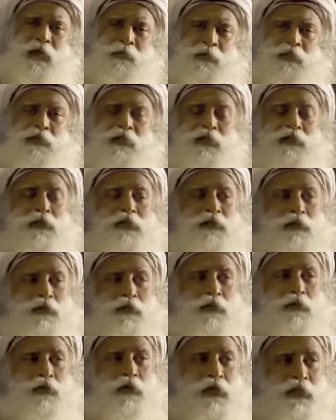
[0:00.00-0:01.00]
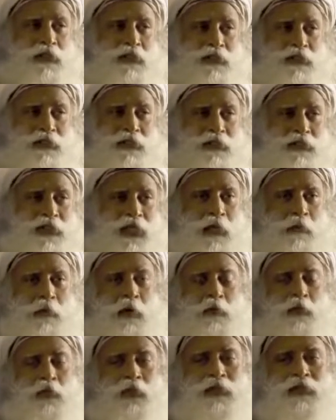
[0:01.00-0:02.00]
happened and the neurologists came
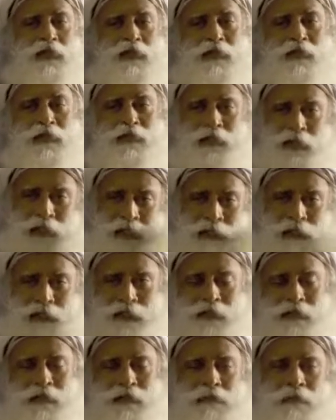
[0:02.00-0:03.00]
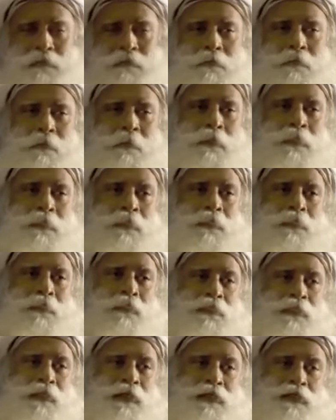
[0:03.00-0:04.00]
up with this.
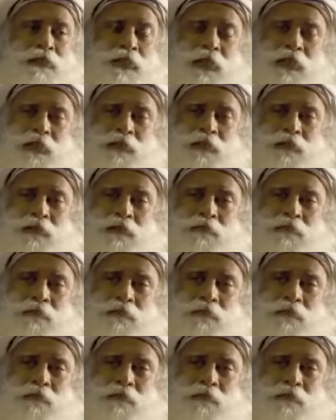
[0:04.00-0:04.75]
They said,